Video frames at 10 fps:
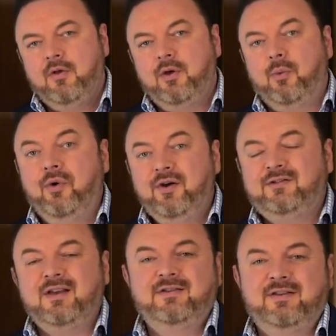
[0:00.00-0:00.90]
The
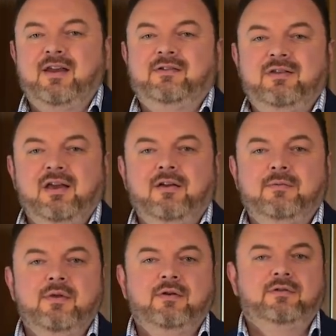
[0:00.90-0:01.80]
worst and saddest thing
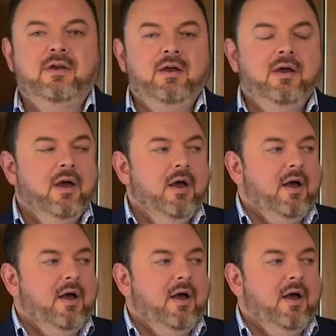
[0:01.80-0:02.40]
is when I see